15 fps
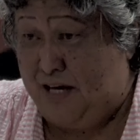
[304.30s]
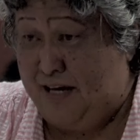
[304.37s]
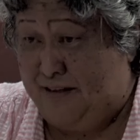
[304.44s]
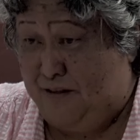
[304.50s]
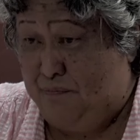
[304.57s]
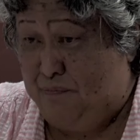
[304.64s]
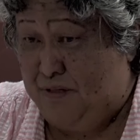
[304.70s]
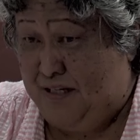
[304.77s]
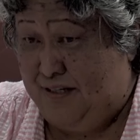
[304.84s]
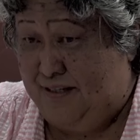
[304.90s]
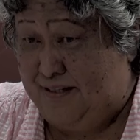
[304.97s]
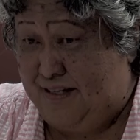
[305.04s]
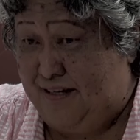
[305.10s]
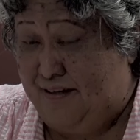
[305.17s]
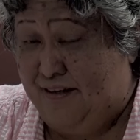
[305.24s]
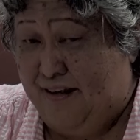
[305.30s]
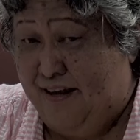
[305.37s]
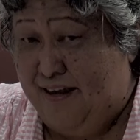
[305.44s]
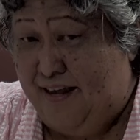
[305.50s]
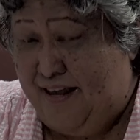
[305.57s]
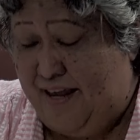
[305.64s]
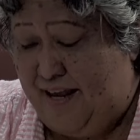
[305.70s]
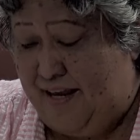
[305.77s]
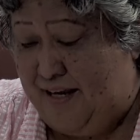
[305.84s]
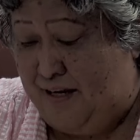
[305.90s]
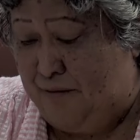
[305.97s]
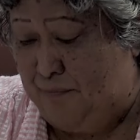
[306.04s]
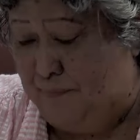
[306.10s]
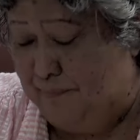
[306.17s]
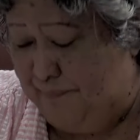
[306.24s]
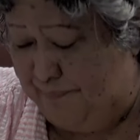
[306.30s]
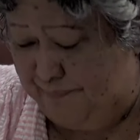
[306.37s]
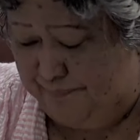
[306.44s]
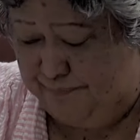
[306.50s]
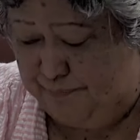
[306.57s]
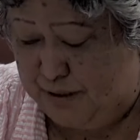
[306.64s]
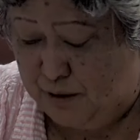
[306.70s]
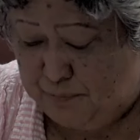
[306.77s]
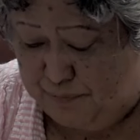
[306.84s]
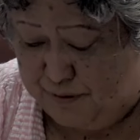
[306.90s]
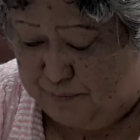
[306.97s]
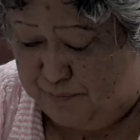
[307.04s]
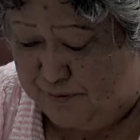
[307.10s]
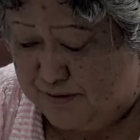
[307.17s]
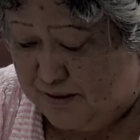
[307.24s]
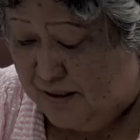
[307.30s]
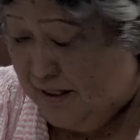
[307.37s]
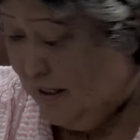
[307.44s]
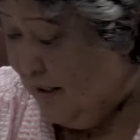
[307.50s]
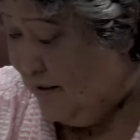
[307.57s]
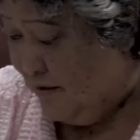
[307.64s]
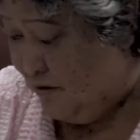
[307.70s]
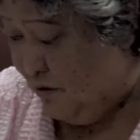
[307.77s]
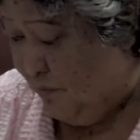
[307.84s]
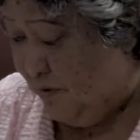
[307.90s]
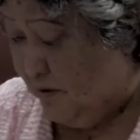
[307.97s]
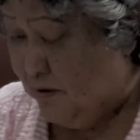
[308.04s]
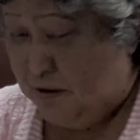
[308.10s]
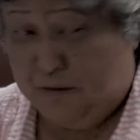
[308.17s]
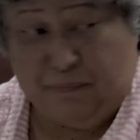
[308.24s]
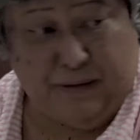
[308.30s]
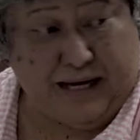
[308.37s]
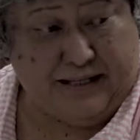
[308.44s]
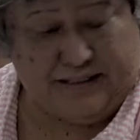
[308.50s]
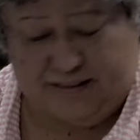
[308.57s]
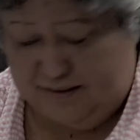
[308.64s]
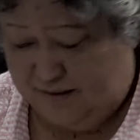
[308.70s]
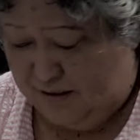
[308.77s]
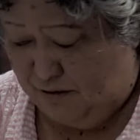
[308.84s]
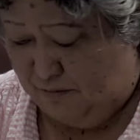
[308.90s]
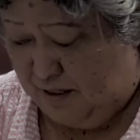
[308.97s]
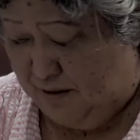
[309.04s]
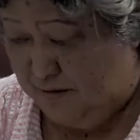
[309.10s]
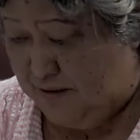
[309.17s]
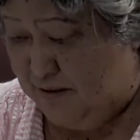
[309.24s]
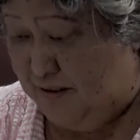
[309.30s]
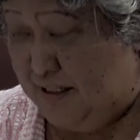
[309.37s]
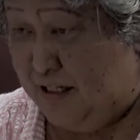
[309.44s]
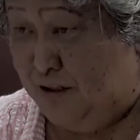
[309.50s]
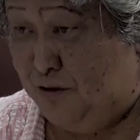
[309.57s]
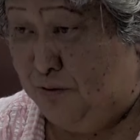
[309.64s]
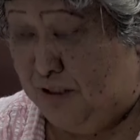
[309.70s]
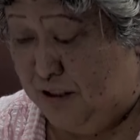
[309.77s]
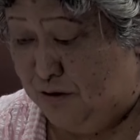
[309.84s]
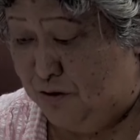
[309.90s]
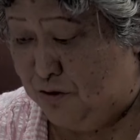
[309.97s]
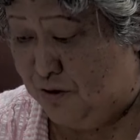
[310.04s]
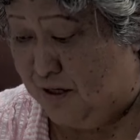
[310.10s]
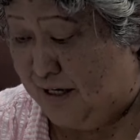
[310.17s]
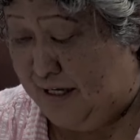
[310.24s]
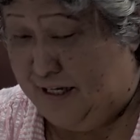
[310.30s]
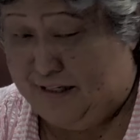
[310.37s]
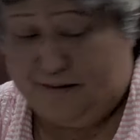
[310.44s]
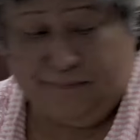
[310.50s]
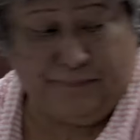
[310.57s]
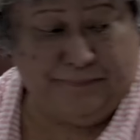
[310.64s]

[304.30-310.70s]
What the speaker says: add the peas and bell peppers. So we're gonna pass this around so that you can try it.